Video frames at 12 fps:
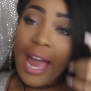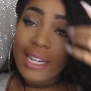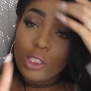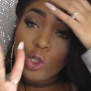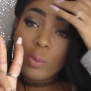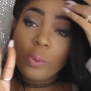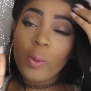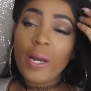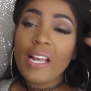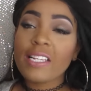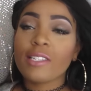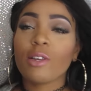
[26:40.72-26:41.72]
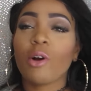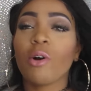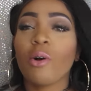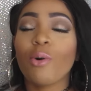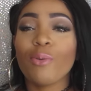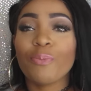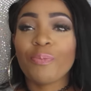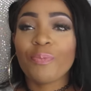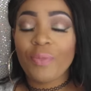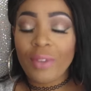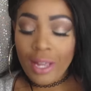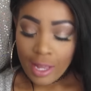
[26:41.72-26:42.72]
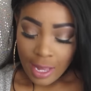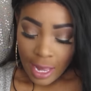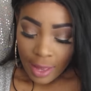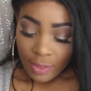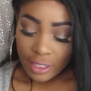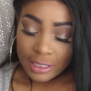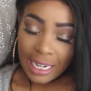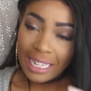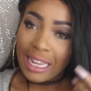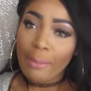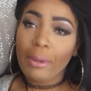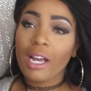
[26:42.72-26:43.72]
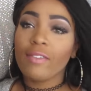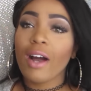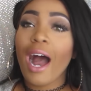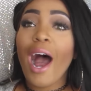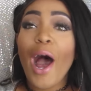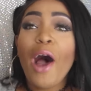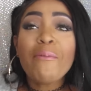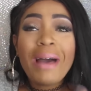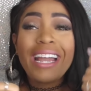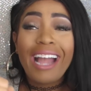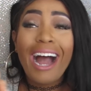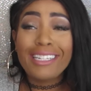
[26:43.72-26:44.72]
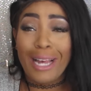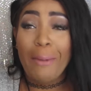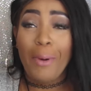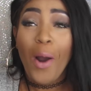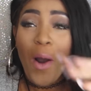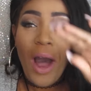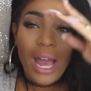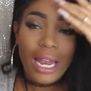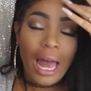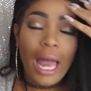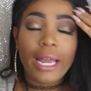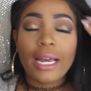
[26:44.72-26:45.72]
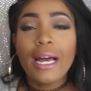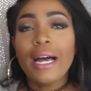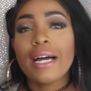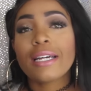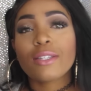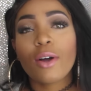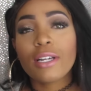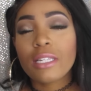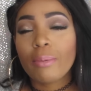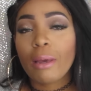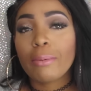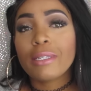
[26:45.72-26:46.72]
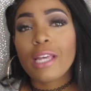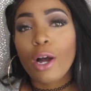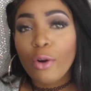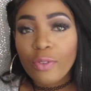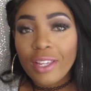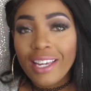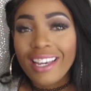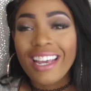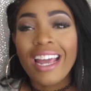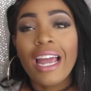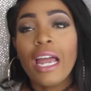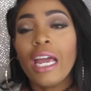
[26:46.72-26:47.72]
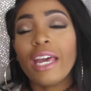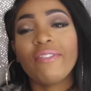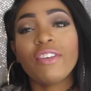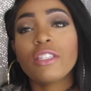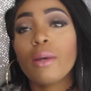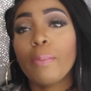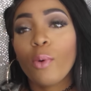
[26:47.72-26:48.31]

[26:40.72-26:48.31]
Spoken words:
had two boys, so there's not that big of a, oh my gosh, a boy. Like, as long as the baby's healthy, if it's a